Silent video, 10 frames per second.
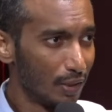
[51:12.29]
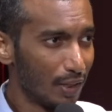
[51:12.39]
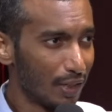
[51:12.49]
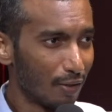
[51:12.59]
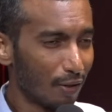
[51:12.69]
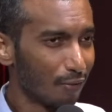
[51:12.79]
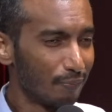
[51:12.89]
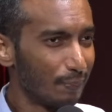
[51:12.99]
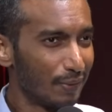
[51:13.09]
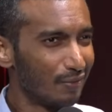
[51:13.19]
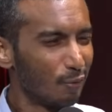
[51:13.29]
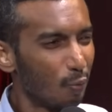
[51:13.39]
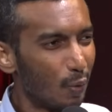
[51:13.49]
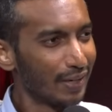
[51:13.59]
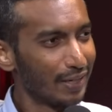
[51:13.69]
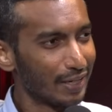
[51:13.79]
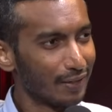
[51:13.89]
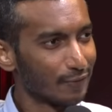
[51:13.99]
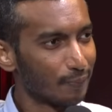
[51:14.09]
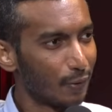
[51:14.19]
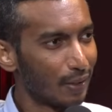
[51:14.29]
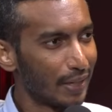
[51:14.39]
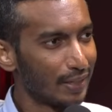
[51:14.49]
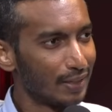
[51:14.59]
and a lot of people don't want that kind of spotlight.